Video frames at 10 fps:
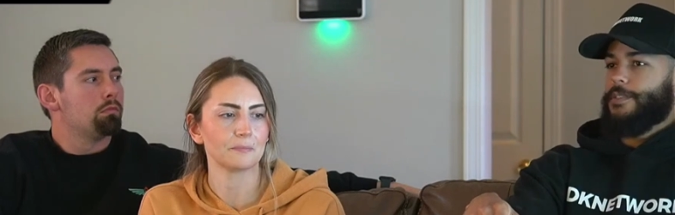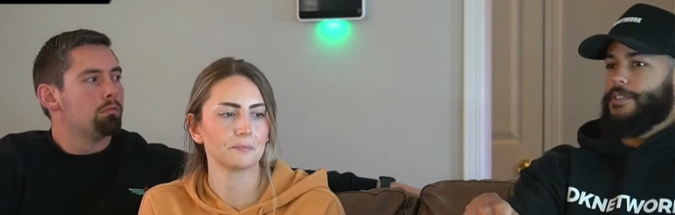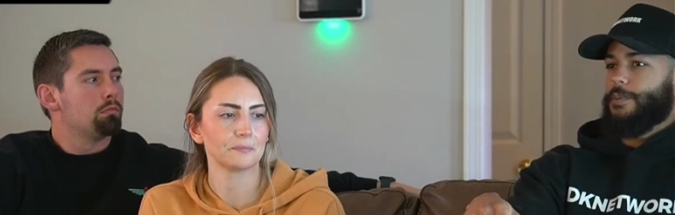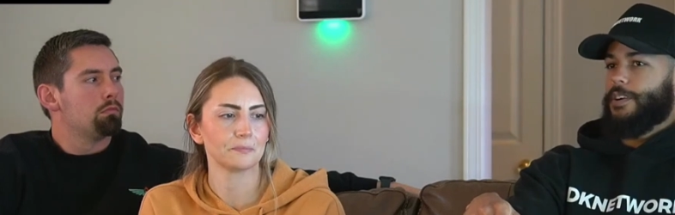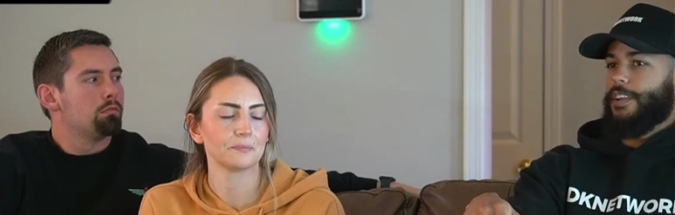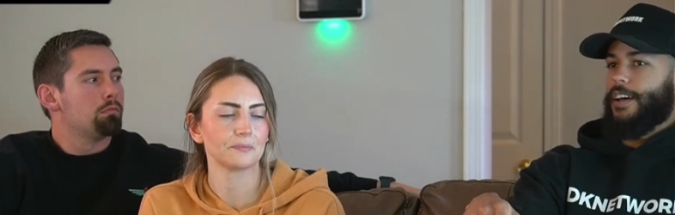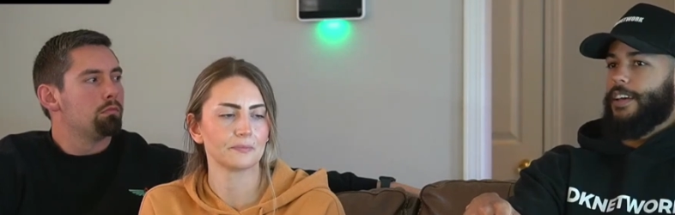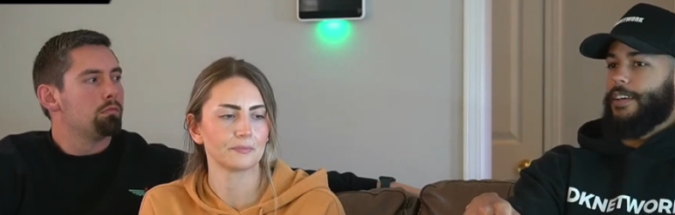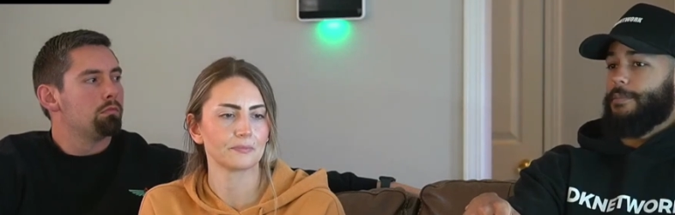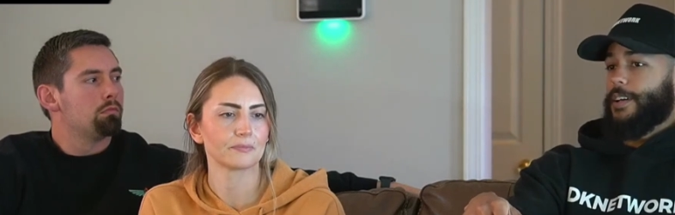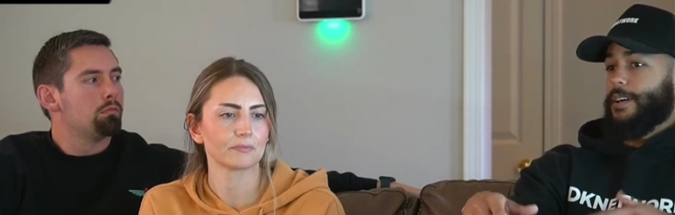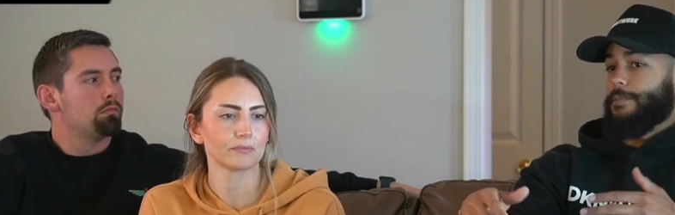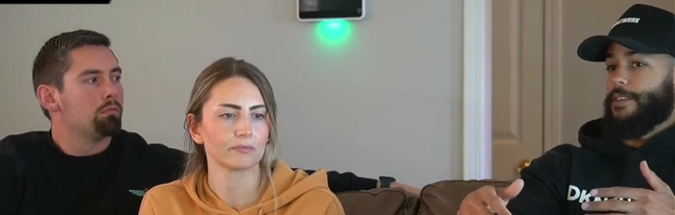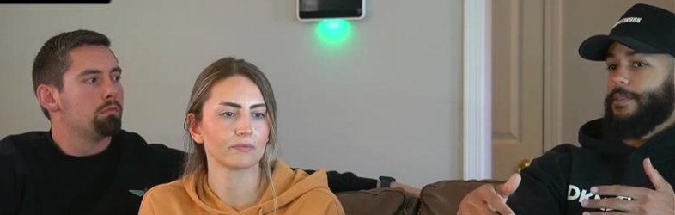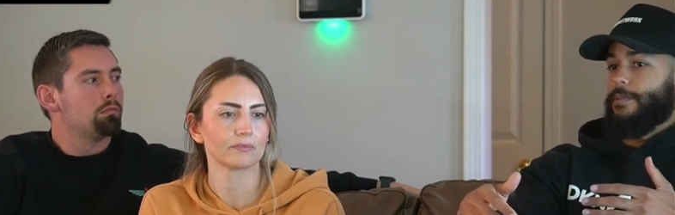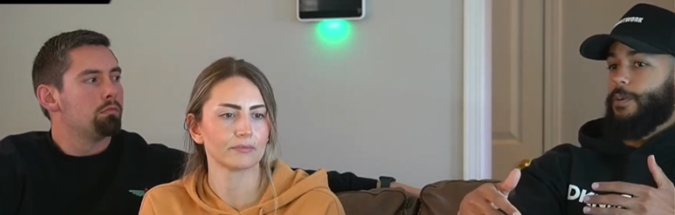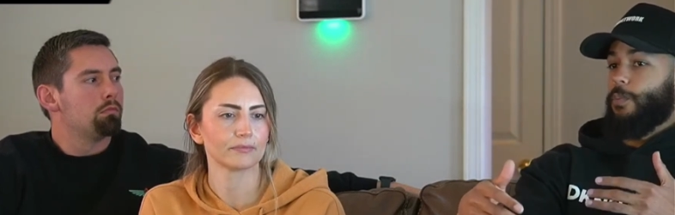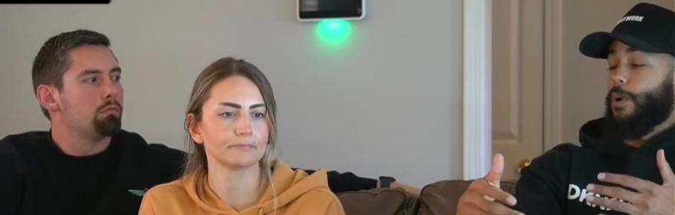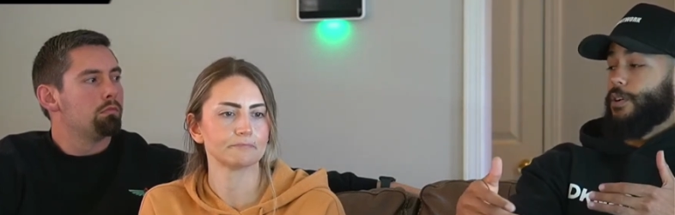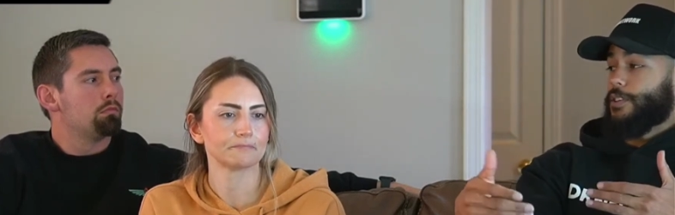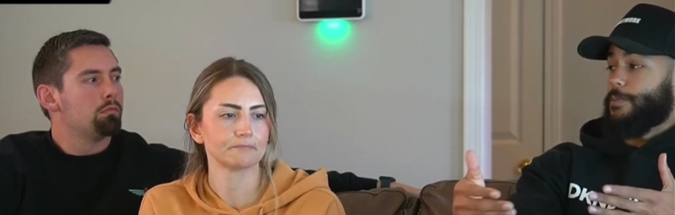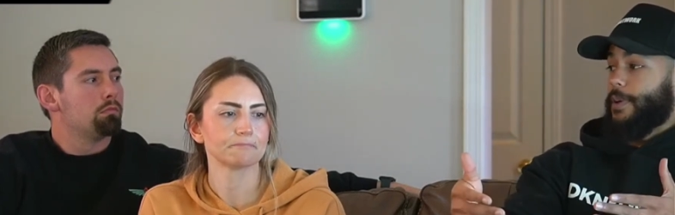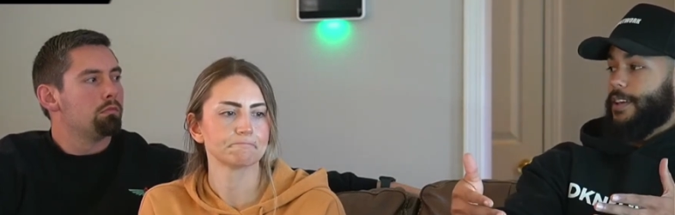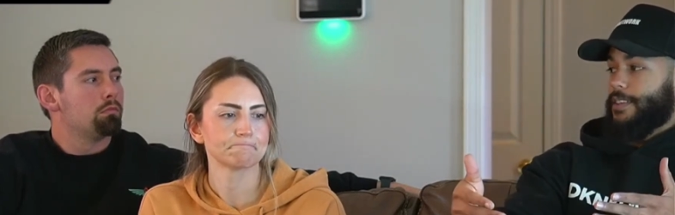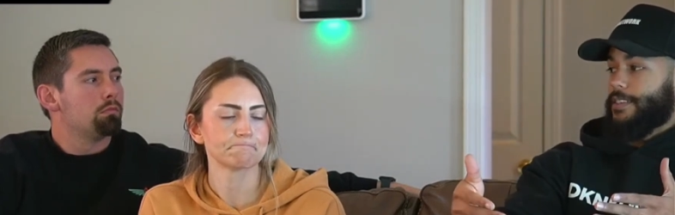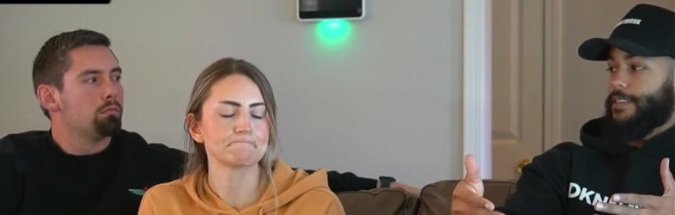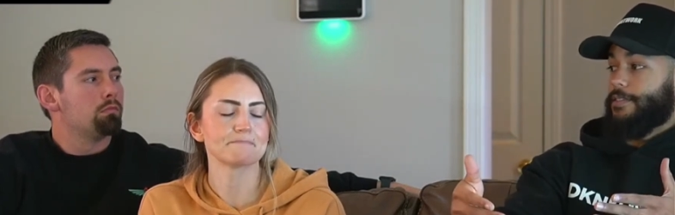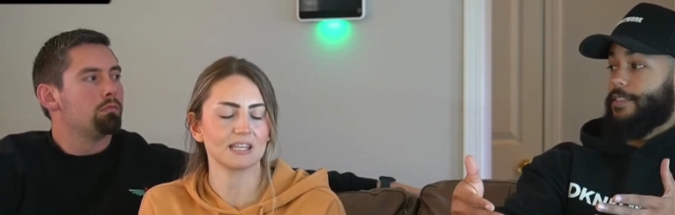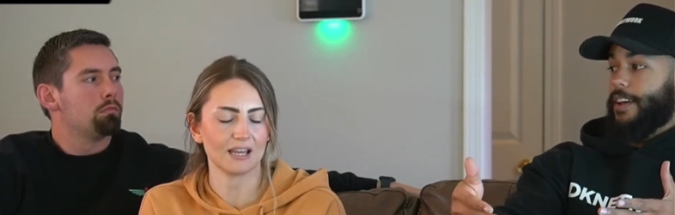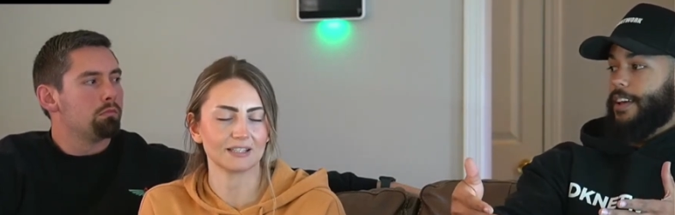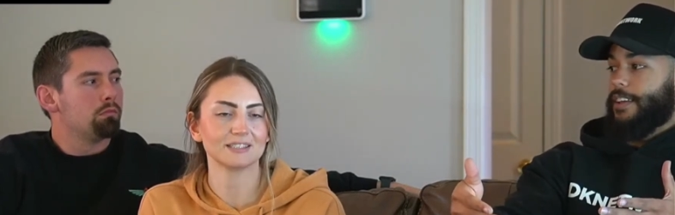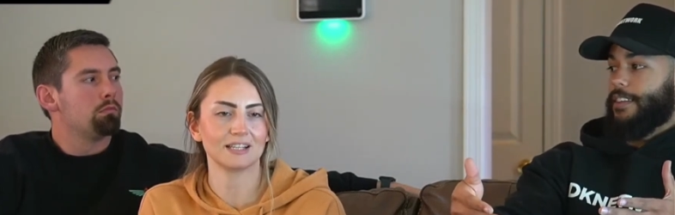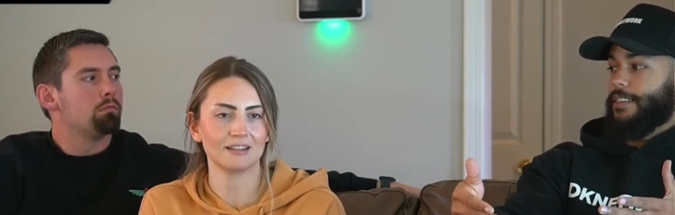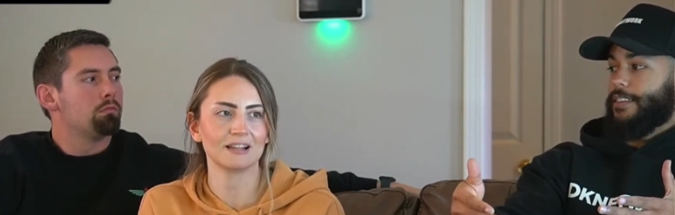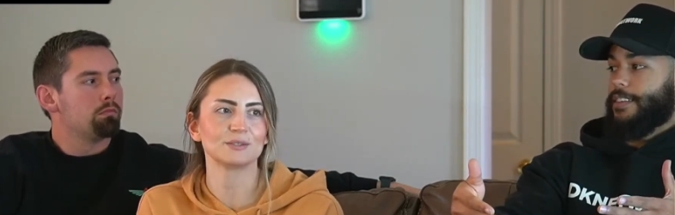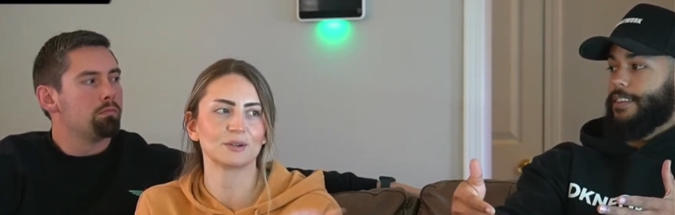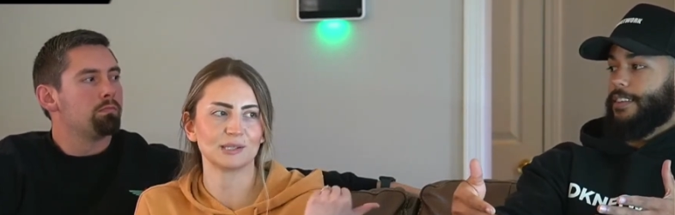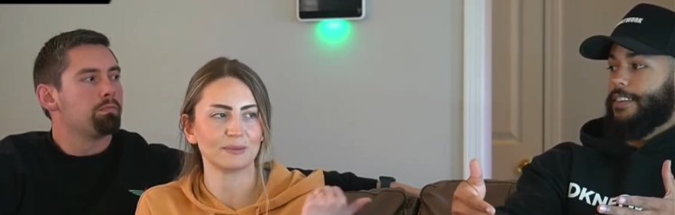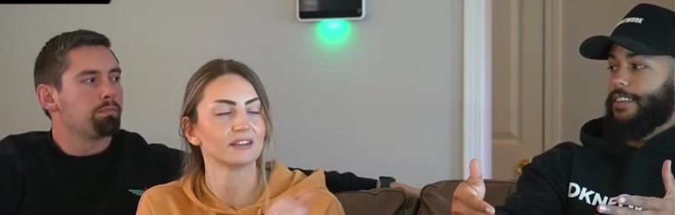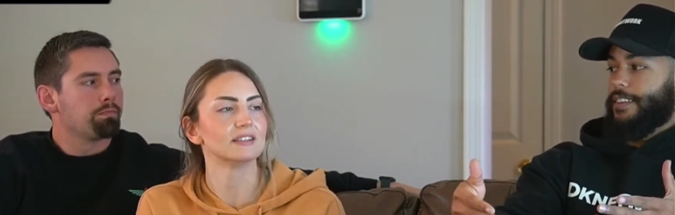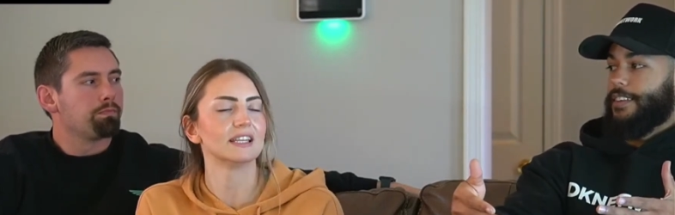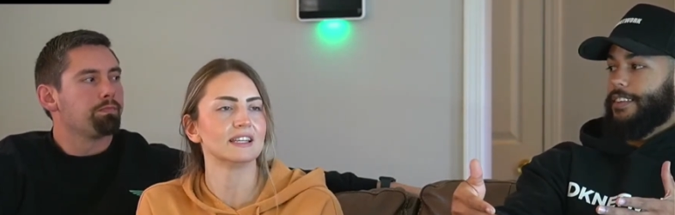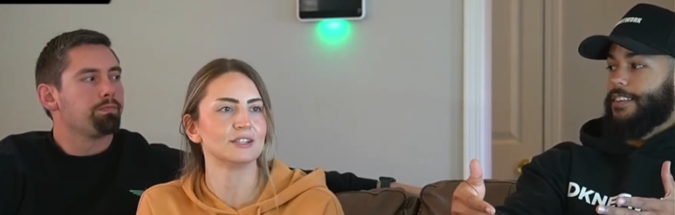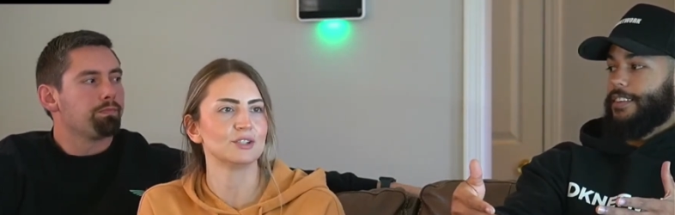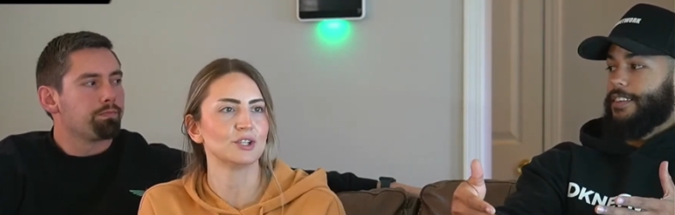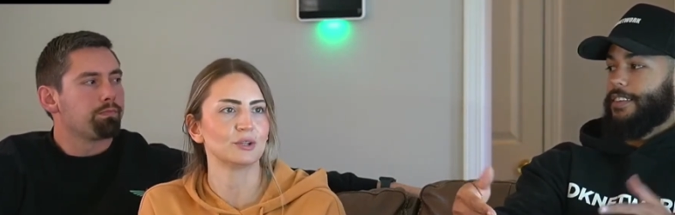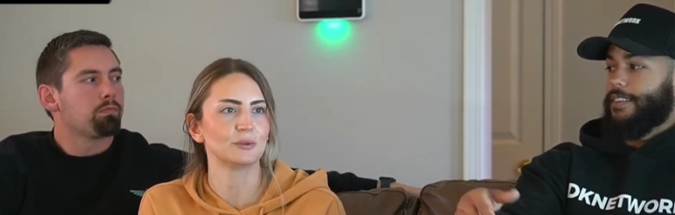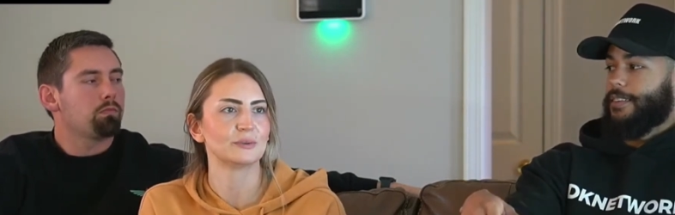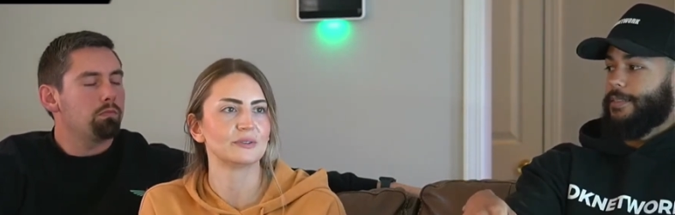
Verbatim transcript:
Speaker 1: To where like it becomes a, a works-based. Mm, yes,
Speaker 2: and that's what I was about to get into.